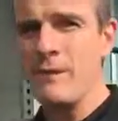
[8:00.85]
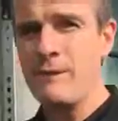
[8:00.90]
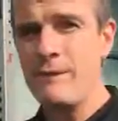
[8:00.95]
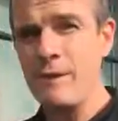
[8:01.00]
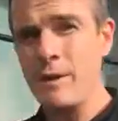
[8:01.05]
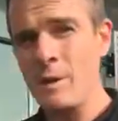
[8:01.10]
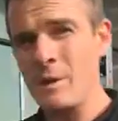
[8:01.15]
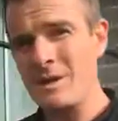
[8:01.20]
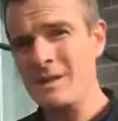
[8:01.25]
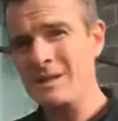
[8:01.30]

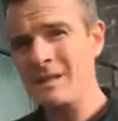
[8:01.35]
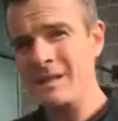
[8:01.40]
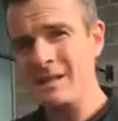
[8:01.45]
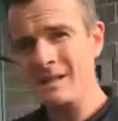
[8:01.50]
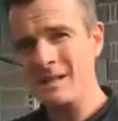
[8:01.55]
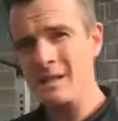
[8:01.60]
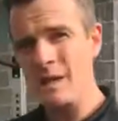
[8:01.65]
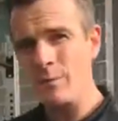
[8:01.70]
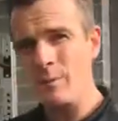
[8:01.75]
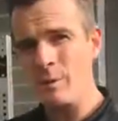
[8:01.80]
following a
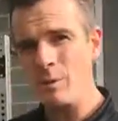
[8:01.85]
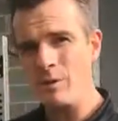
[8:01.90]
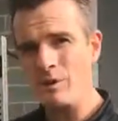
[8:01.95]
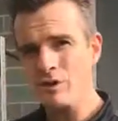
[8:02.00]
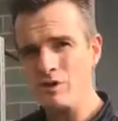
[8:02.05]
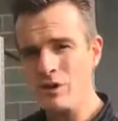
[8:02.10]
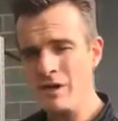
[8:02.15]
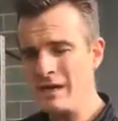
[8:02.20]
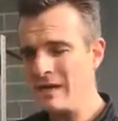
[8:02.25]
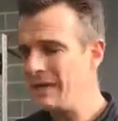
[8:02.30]
tennis elbow
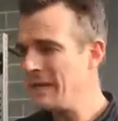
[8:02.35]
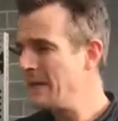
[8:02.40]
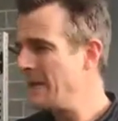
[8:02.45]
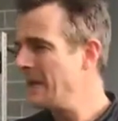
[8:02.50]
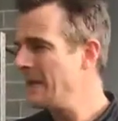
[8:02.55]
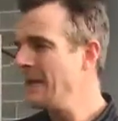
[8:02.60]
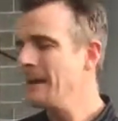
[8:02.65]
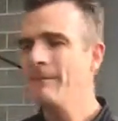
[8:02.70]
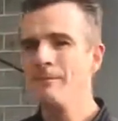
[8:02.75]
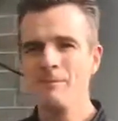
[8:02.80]
injury.
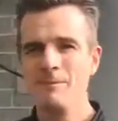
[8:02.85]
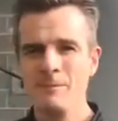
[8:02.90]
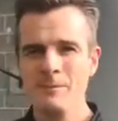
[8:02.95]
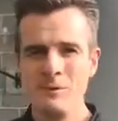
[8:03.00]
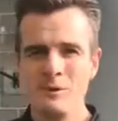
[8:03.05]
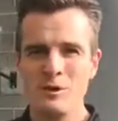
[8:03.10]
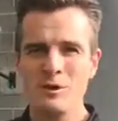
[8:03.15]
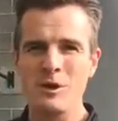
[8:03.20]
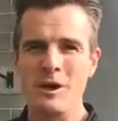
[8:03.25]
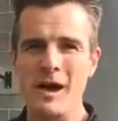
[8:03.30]

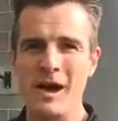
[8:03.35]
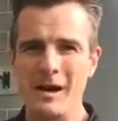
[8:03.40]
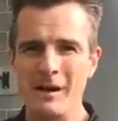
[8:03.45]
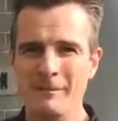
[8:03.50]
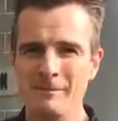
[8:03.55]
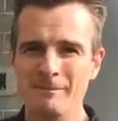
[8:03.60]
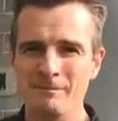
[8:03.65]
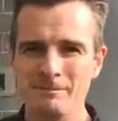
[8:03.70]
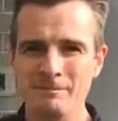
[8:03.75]
Good luck.